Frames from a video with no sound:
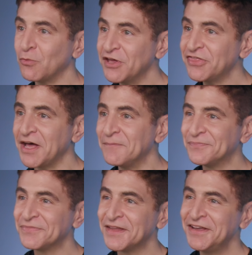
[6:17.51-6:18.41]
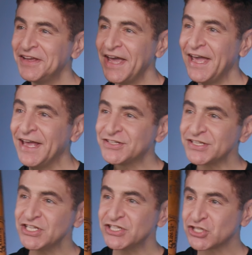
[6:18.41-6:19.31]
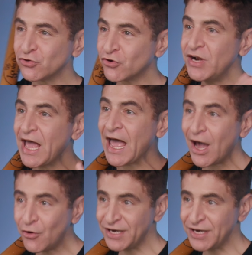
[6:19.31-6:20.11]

with them. And to learn how